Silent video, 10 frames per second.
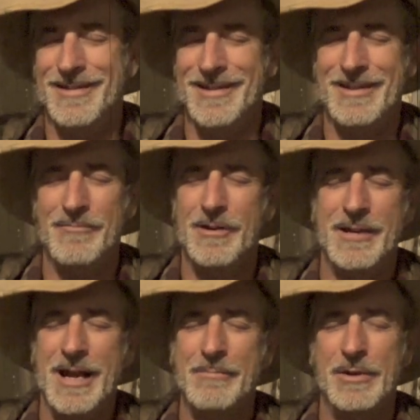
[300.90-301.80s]
He
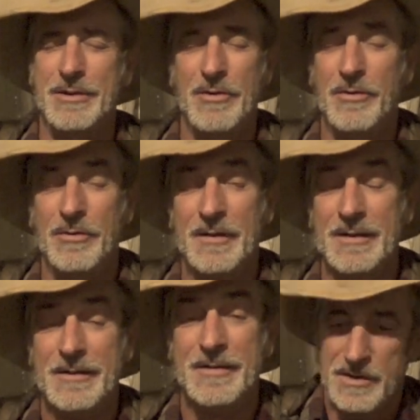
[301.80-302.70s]
wasn't happy at all.
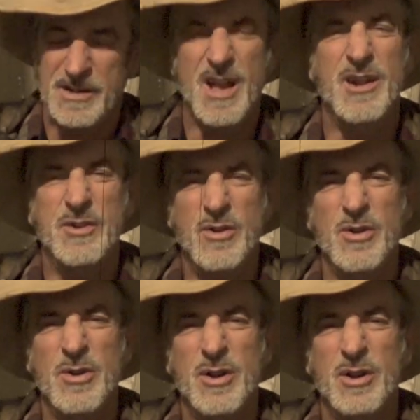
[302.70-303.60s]
Kind of
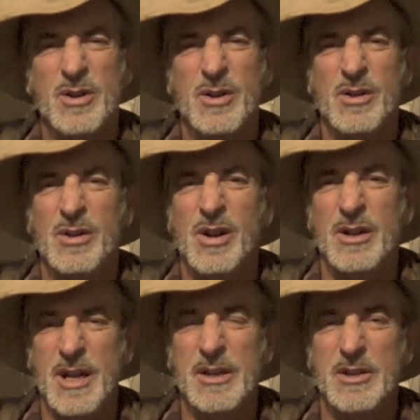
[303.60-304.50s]
turned a
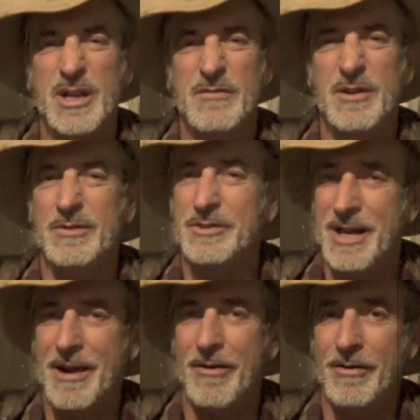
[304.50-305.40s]
nice evening
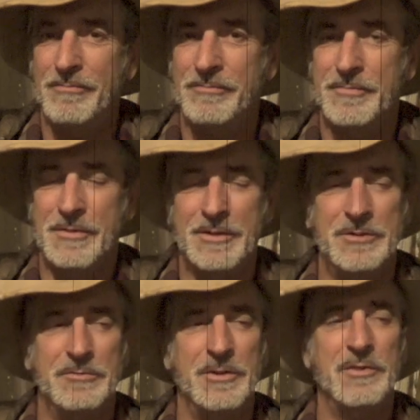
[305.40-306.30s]
sour.
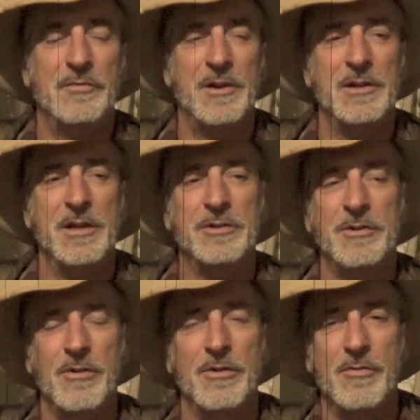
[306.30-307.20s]
Because when this fella gets
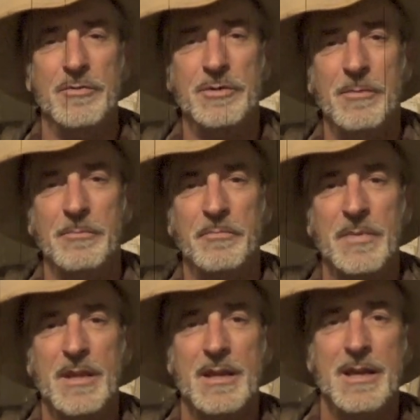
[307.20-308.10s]
started on something,
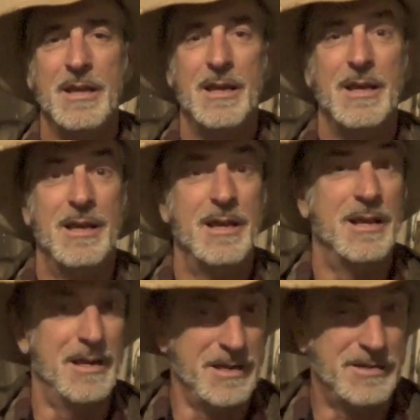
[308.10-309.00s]

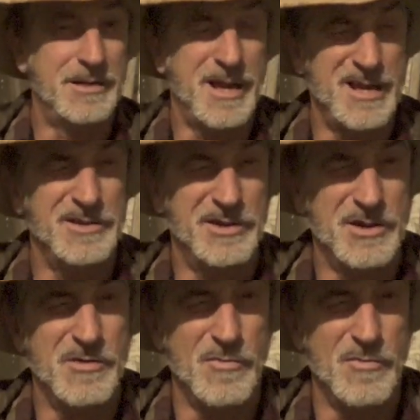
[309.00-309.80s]
he tends to go